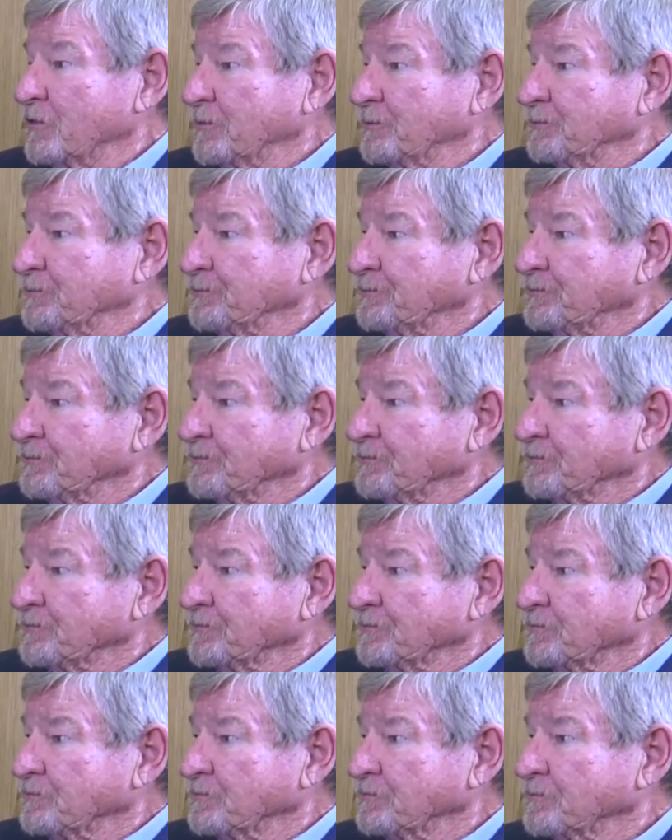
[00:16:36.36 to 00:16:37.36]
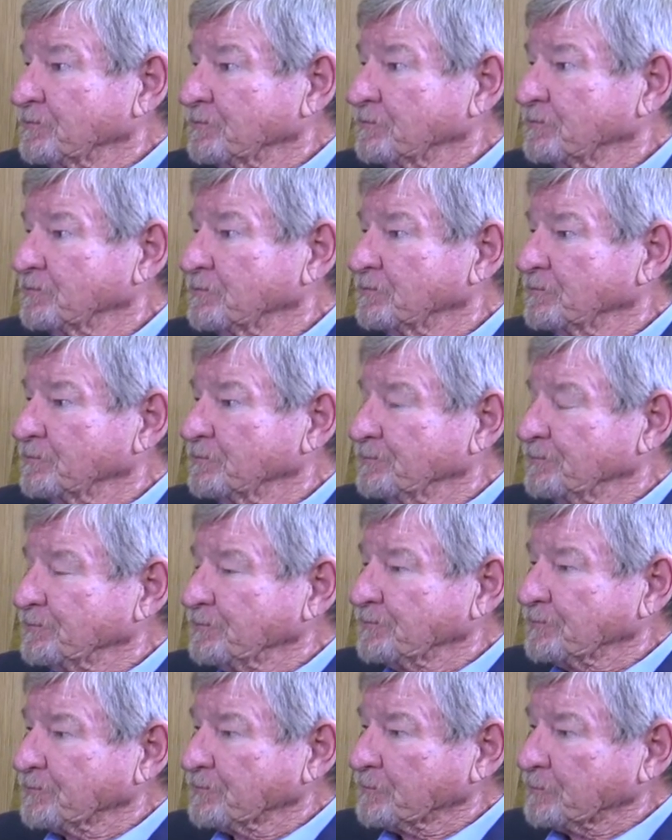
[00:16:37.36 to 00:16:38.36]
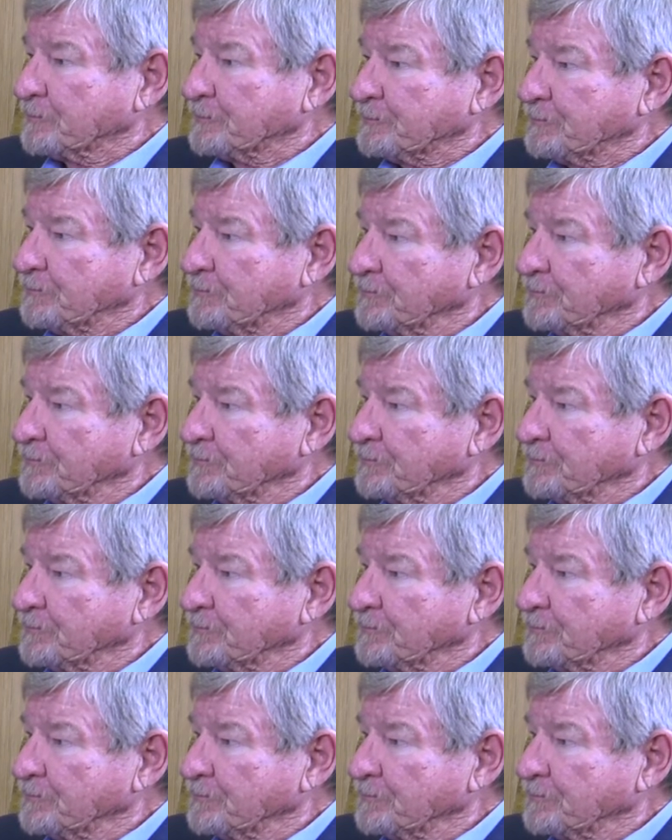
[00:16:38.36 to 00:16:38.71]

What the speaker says: [no speech]